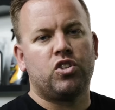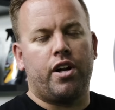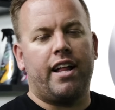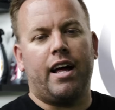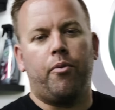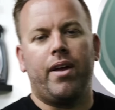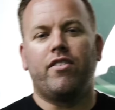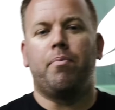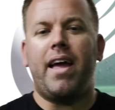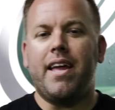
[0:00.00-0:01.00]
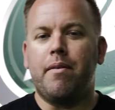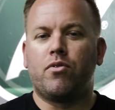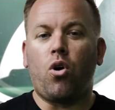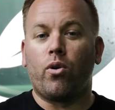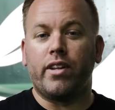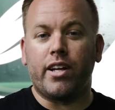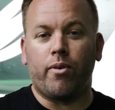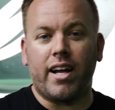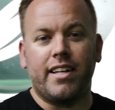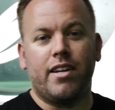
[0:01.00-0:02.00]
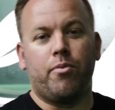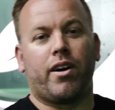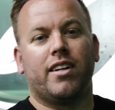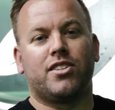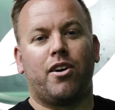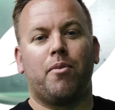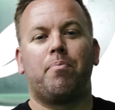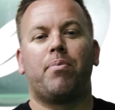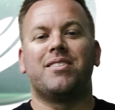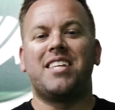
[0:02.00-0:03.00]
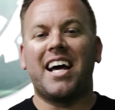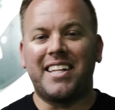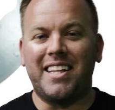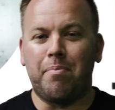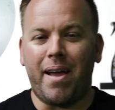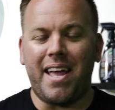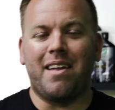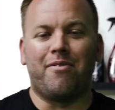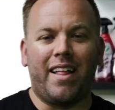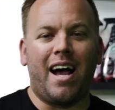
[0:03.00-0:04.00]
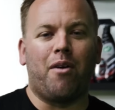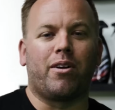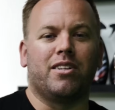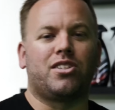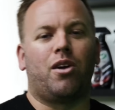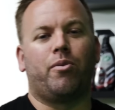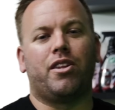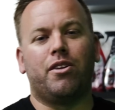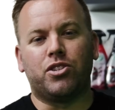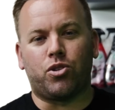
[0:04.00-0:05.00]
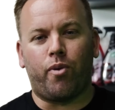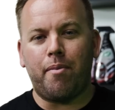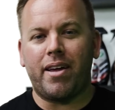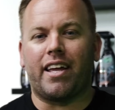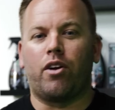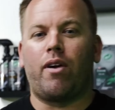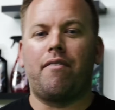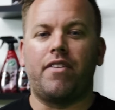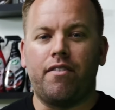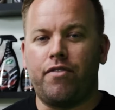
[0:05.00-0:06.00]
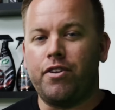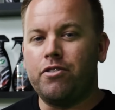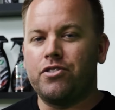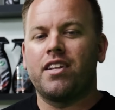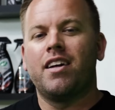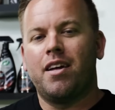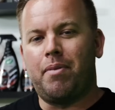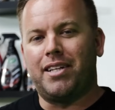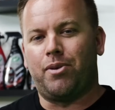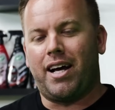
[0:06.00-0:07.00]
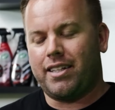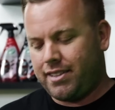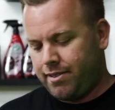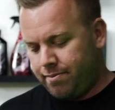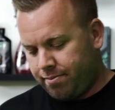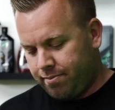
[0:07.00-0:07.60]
So now that we have the paint totally corrected, we're gonna start protecting the paint. And for that, we're gonna start with the new ceramic and graphene infused paste wax.